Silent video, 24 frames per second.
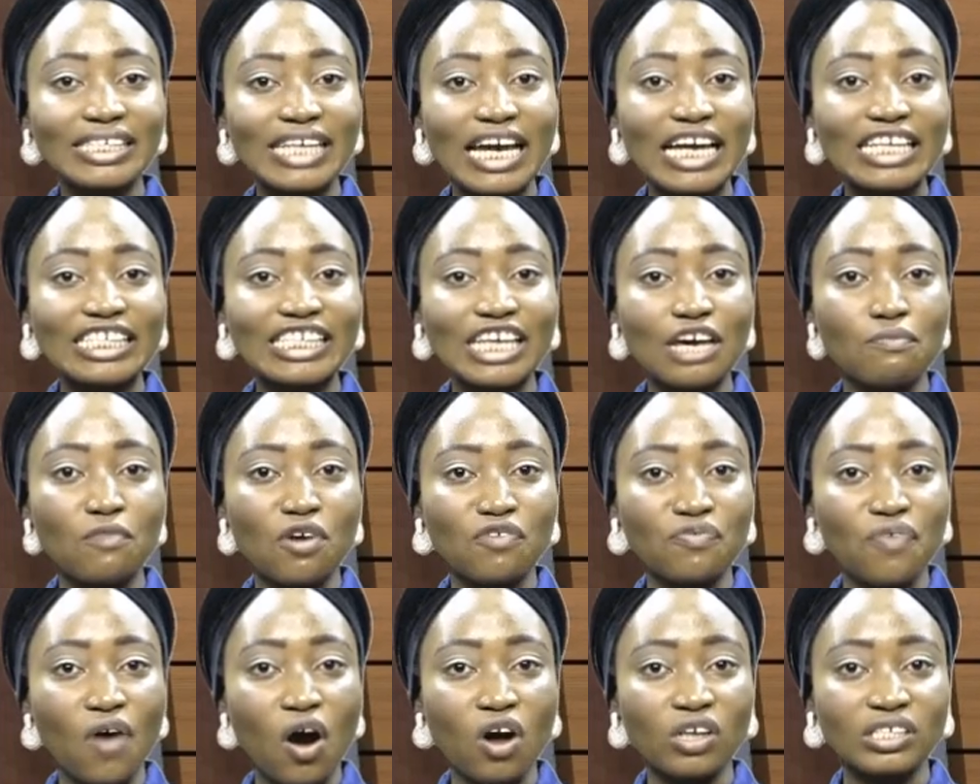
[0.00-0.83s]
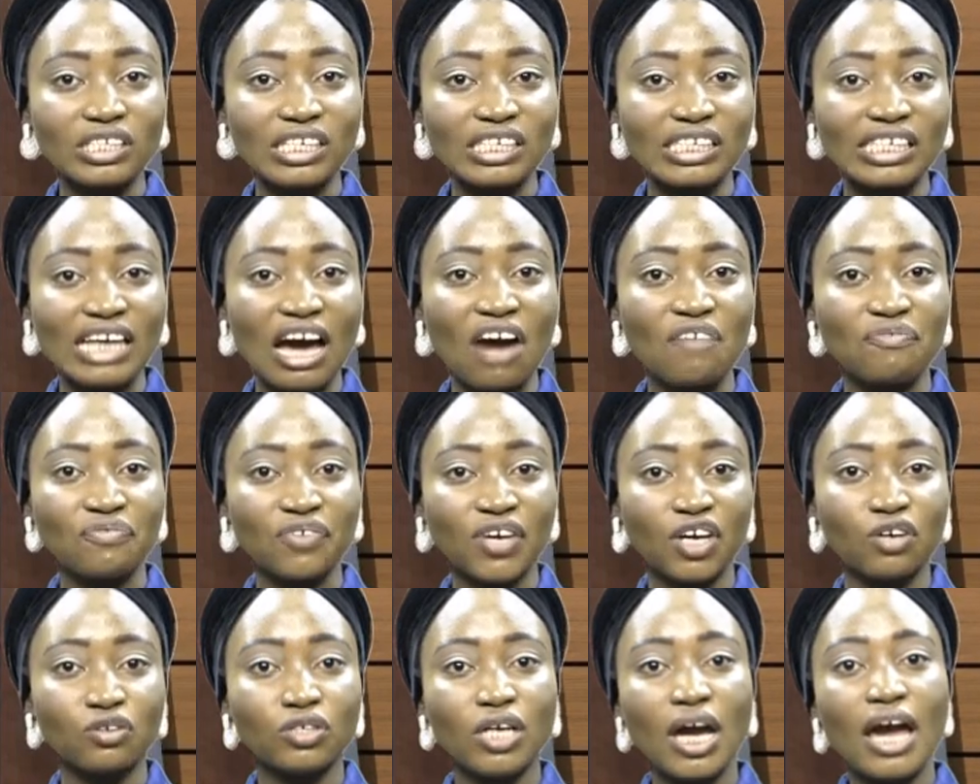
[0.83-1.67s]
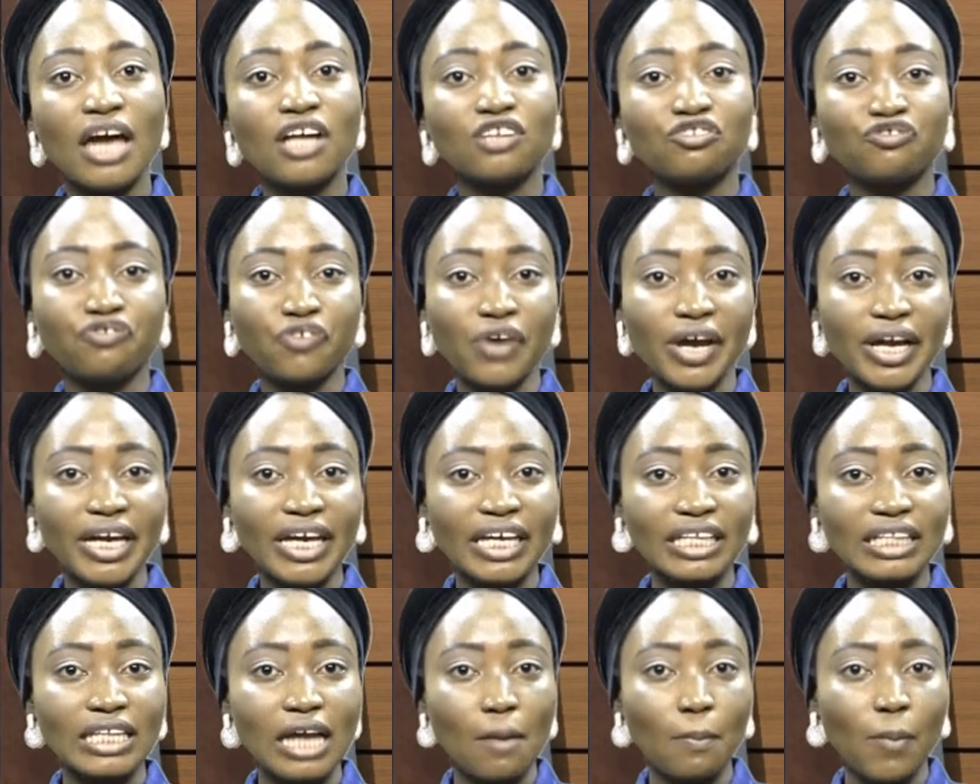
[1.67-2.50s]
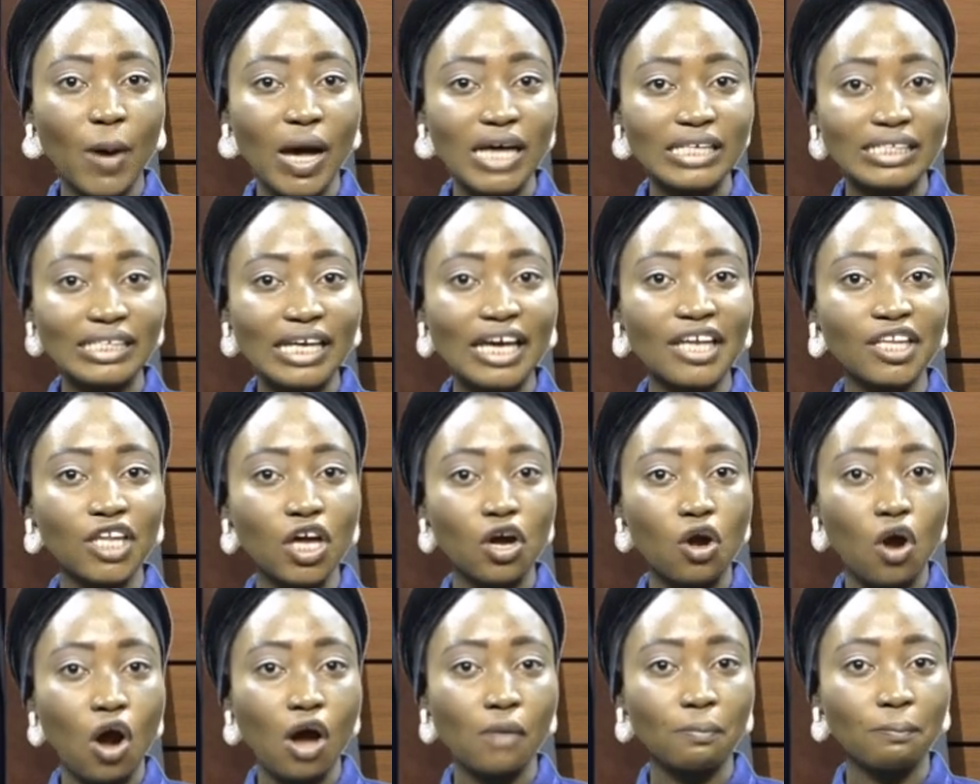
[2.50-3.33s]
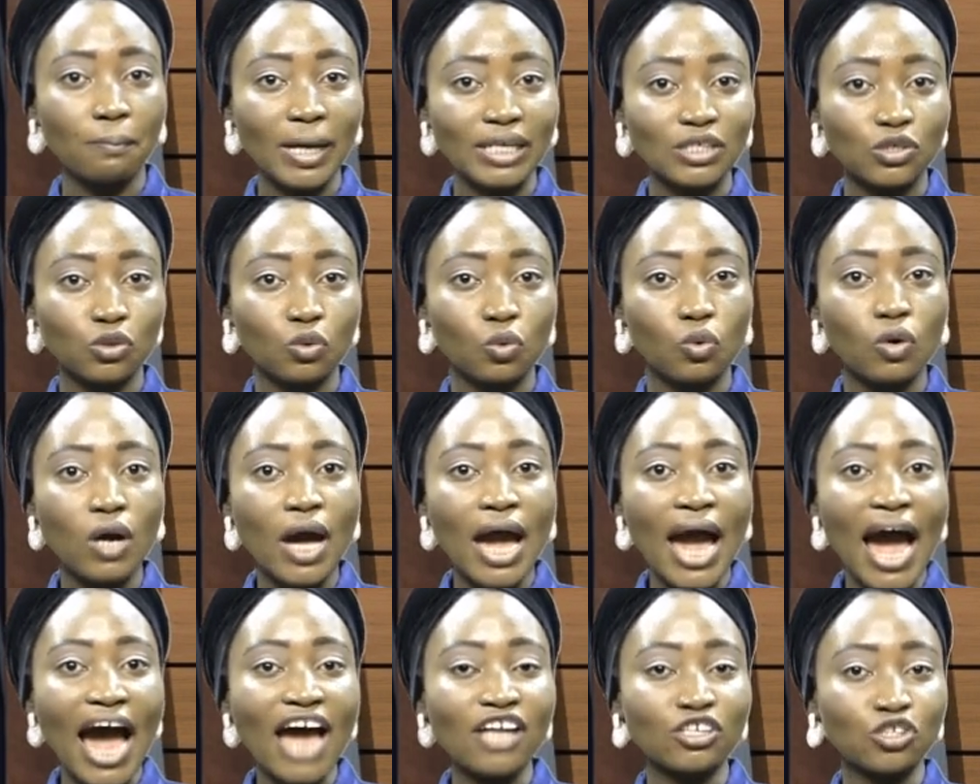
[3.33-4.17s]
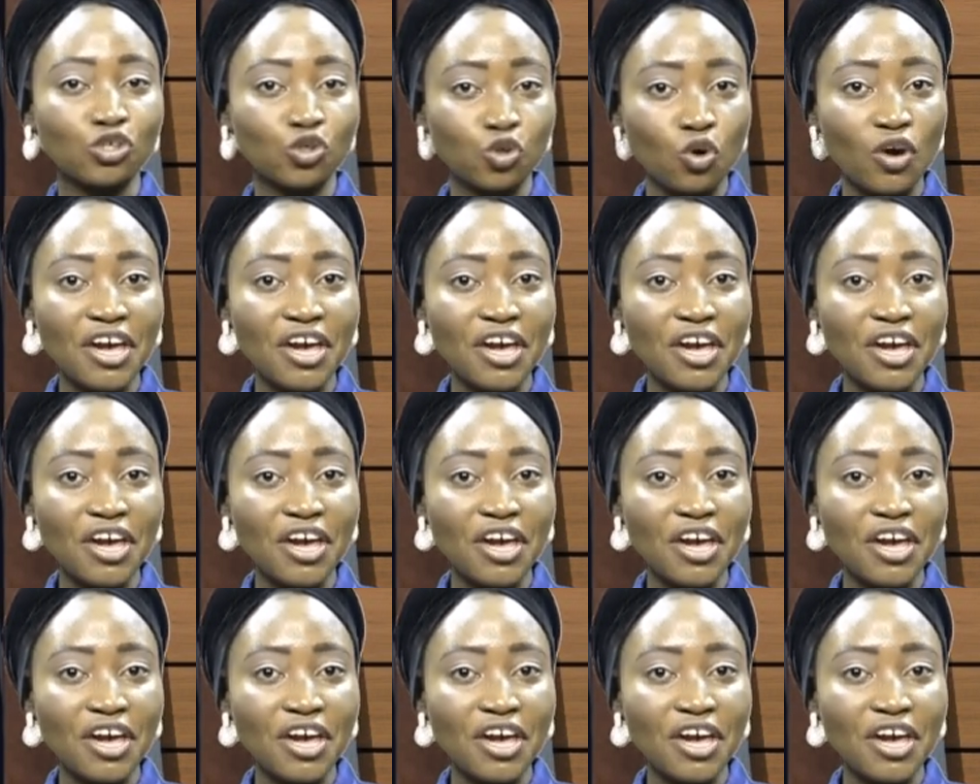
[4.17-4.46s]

State team of hunters have killed three kidnappers in a gun battle and two